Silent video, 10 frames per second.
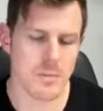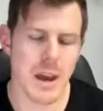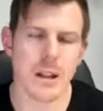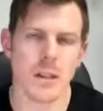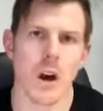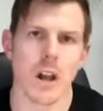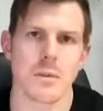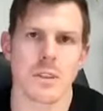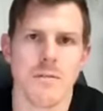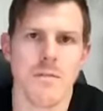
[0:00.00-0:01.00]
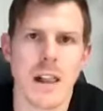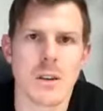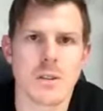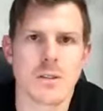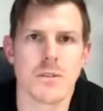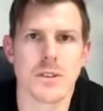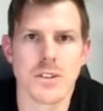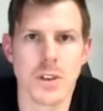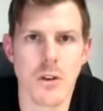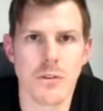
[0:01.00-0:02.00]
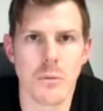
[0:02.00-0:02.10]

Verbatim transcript: about aligning with the values of yourself